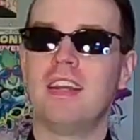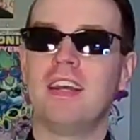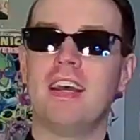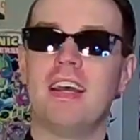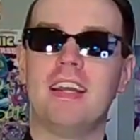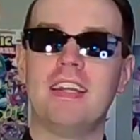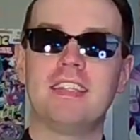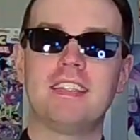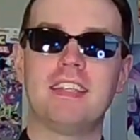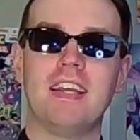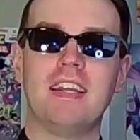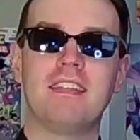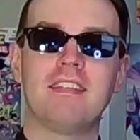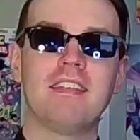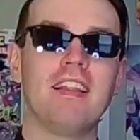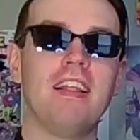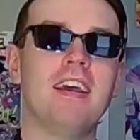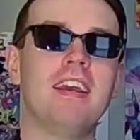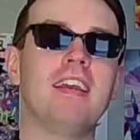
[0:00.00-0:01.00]
It's
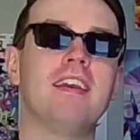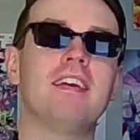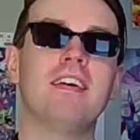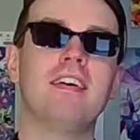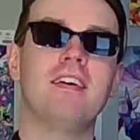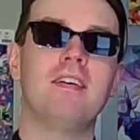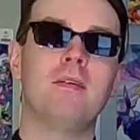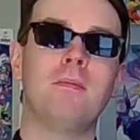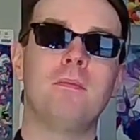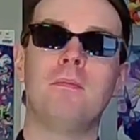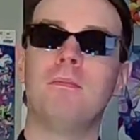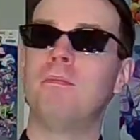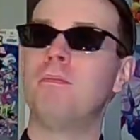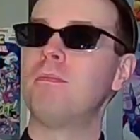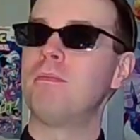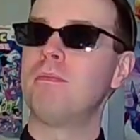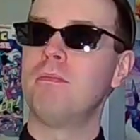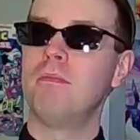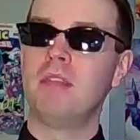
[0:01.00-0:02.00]
like,
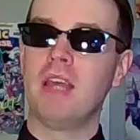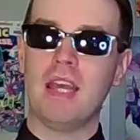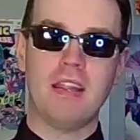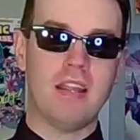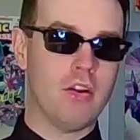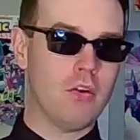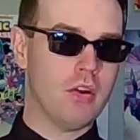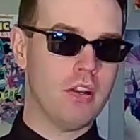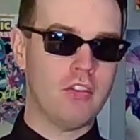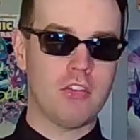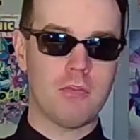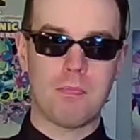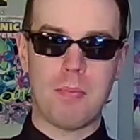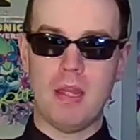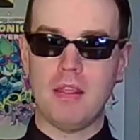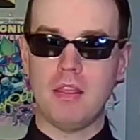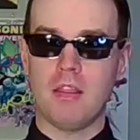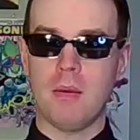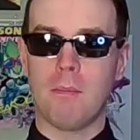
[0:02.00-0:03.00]
they already
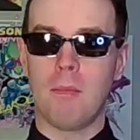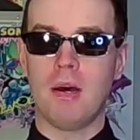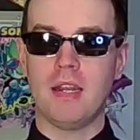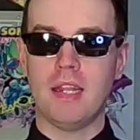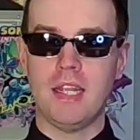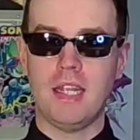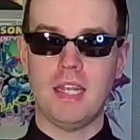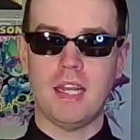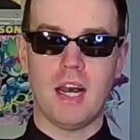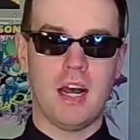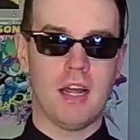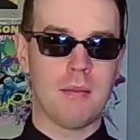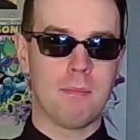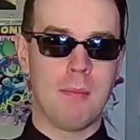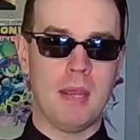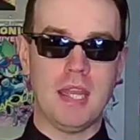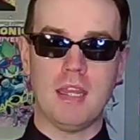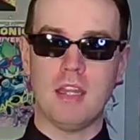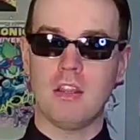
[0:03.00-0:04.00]
spent the money on
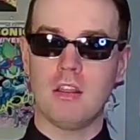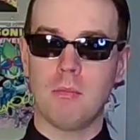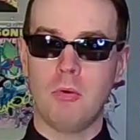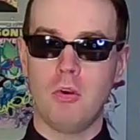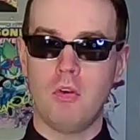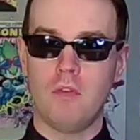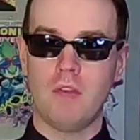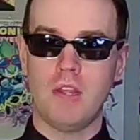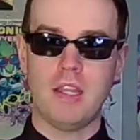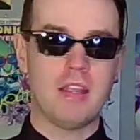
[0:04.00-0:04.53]
making the movie.